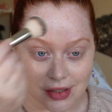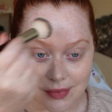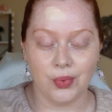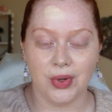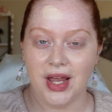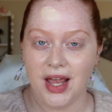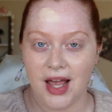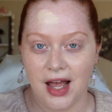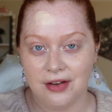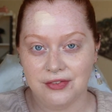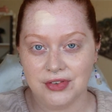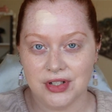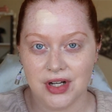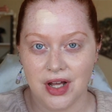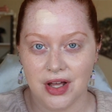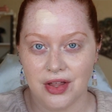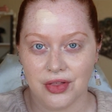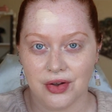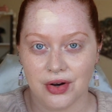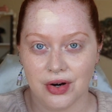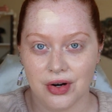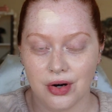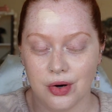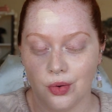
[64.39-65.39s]
We have
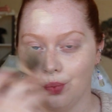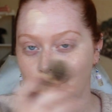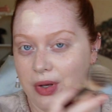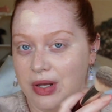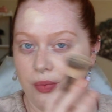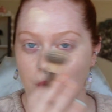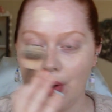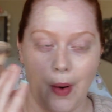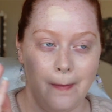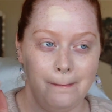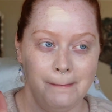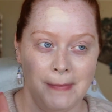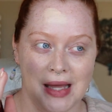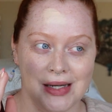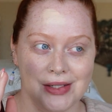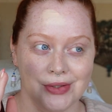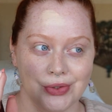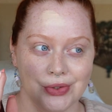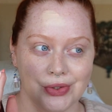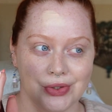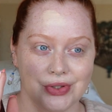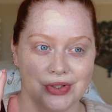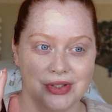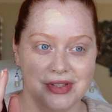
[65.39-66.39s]
another We Won't
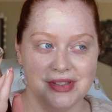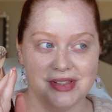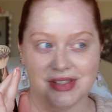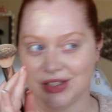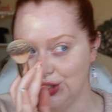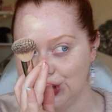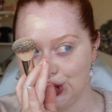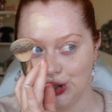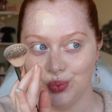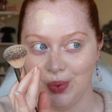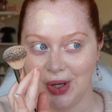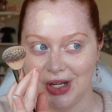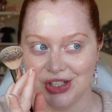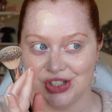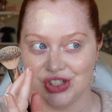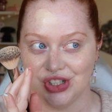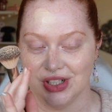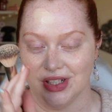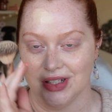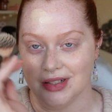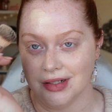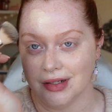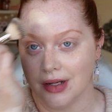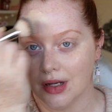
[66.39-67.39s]
Meddle
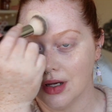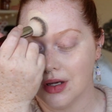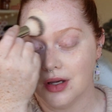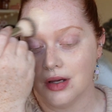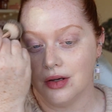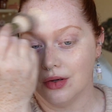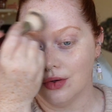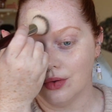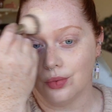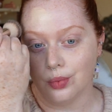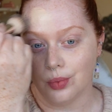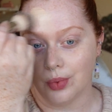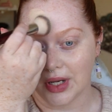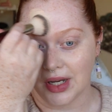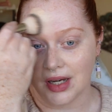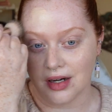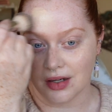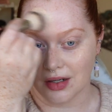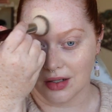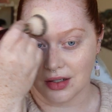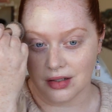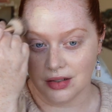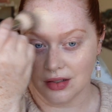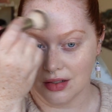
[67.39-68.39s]
situation
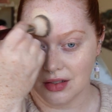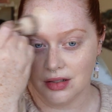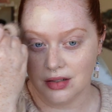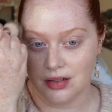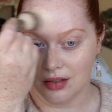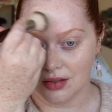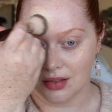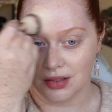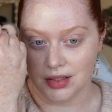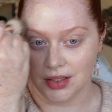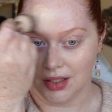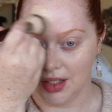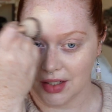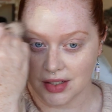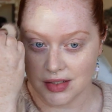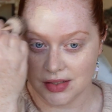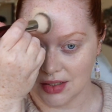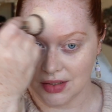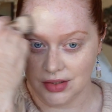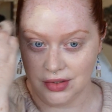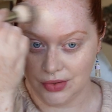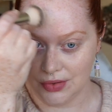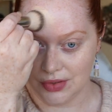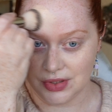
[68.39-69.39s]
where Lux
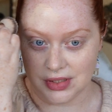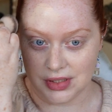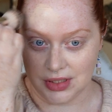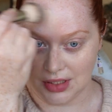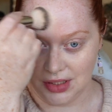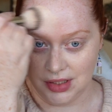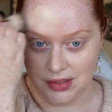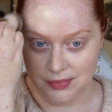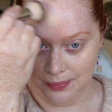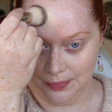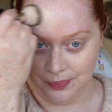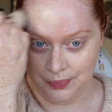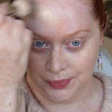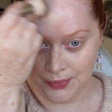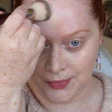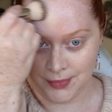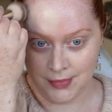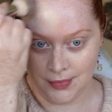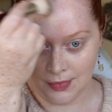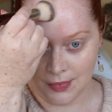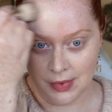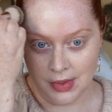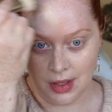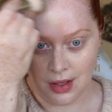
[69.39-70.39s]
and Lucy
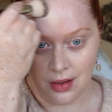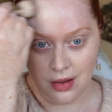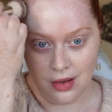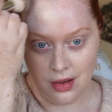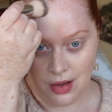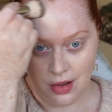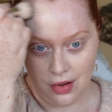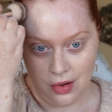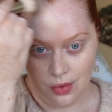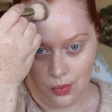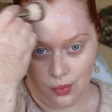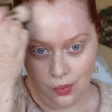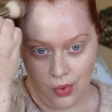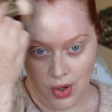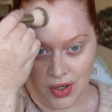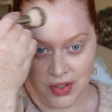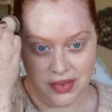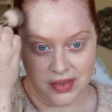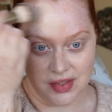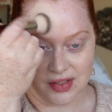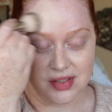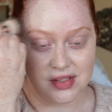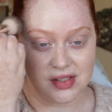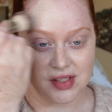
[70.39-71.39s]

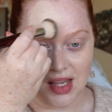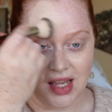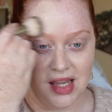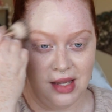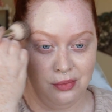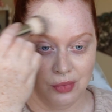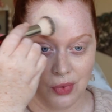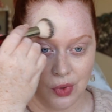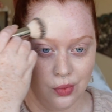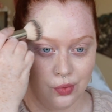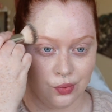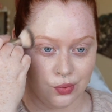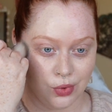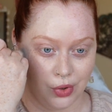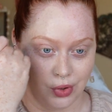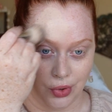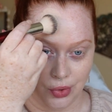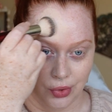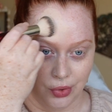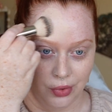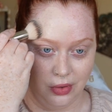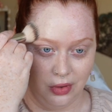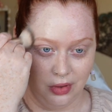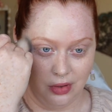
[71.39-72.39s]
want the same
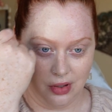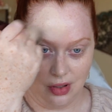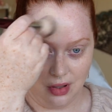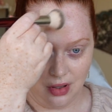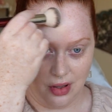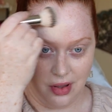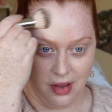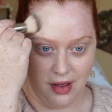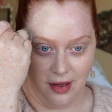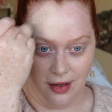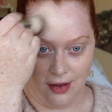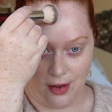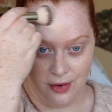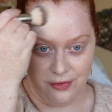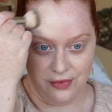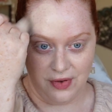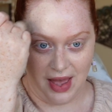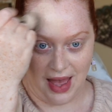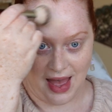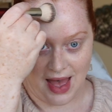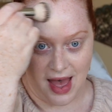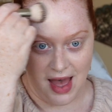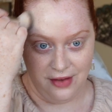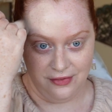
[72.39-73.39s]
role of
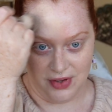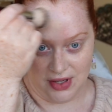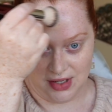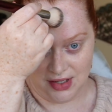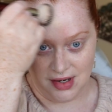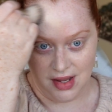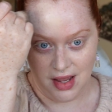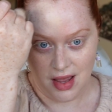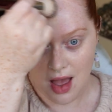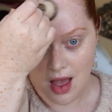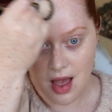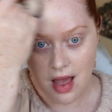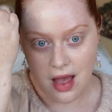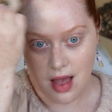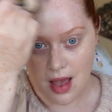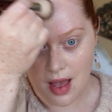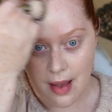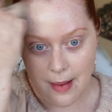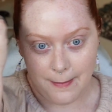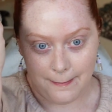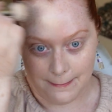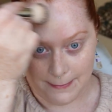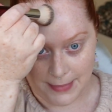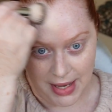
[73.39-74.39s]
Heaven
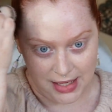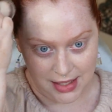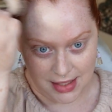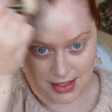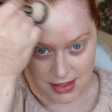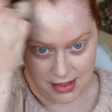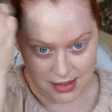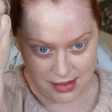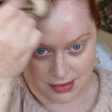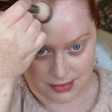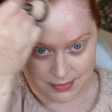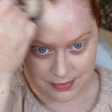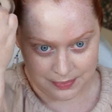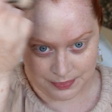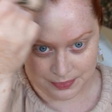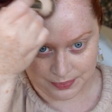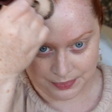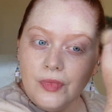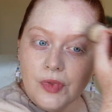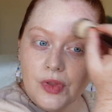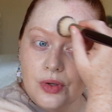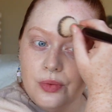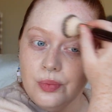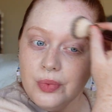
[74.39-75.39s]
Bacon,
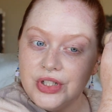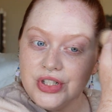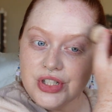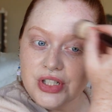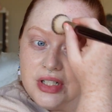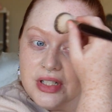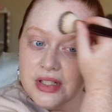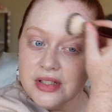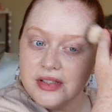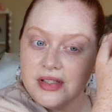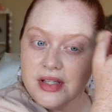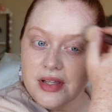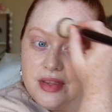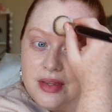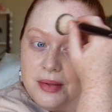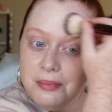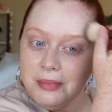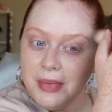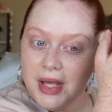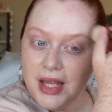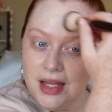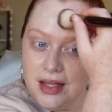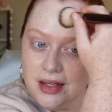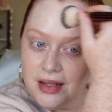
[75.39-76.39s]
which is the
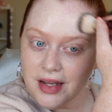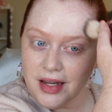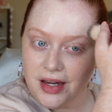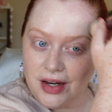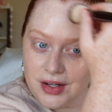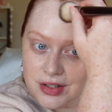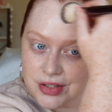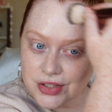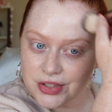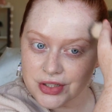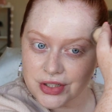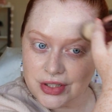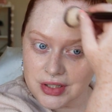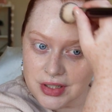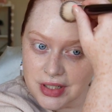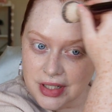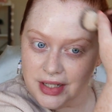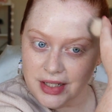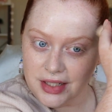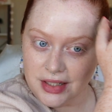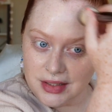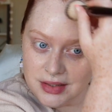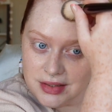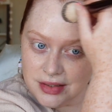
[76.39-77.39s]
main character,
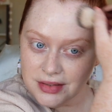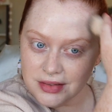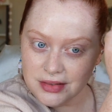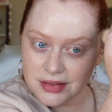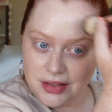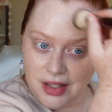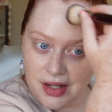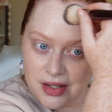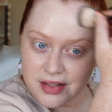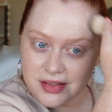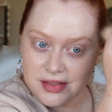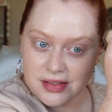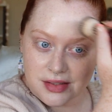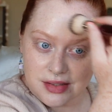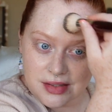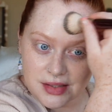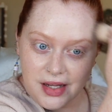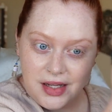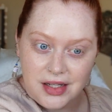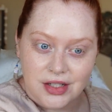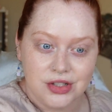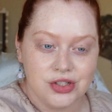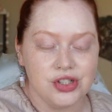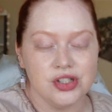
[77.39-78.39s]
and Lux is
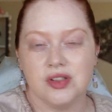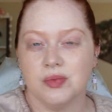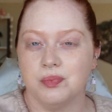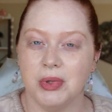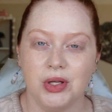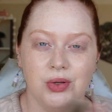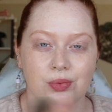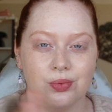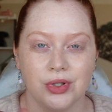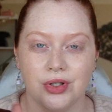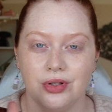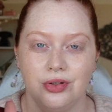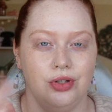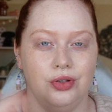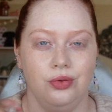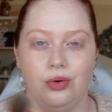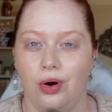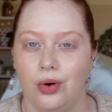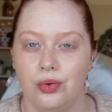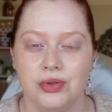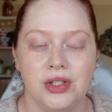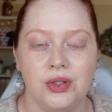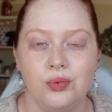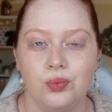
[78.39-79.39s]
like, just be real, you
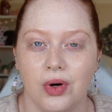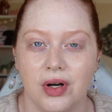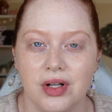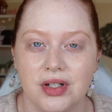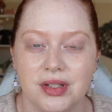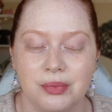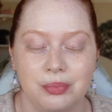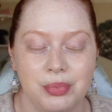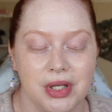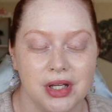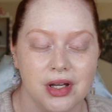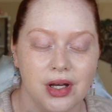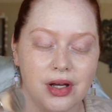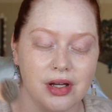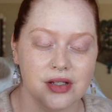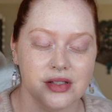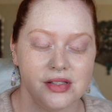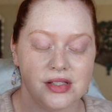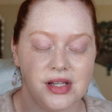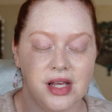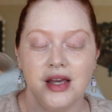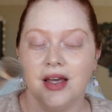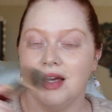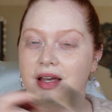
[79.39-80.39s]
only want it
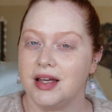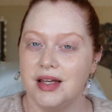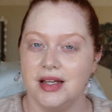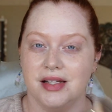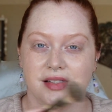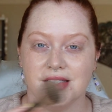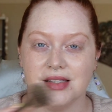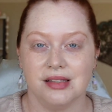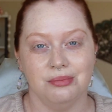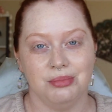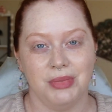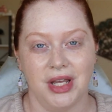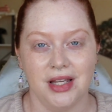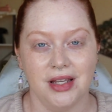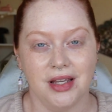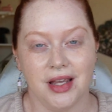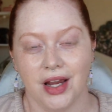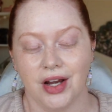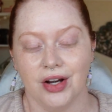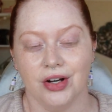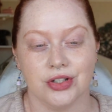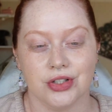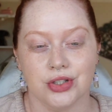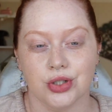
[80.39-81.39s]
because it's the main
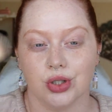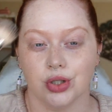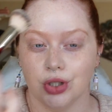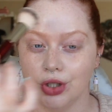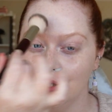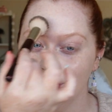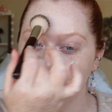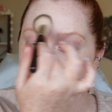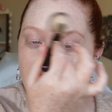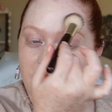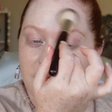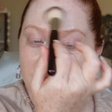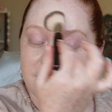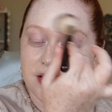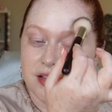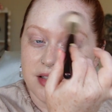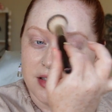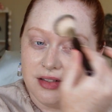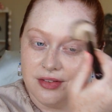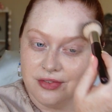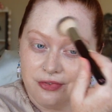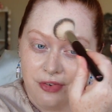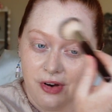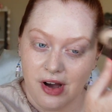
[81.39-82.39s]
character. You don't
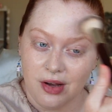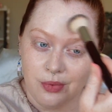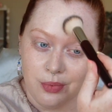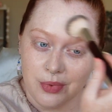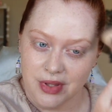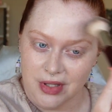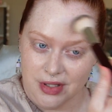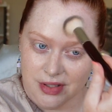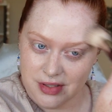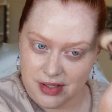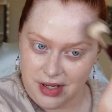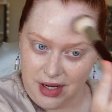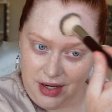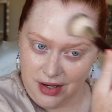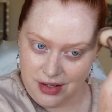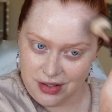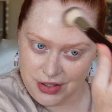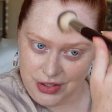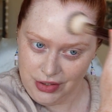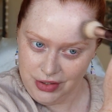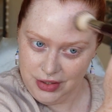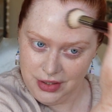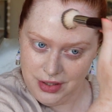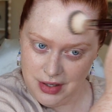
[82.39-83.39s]
identify with this
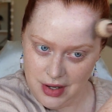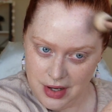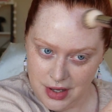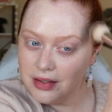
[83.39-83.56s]
character.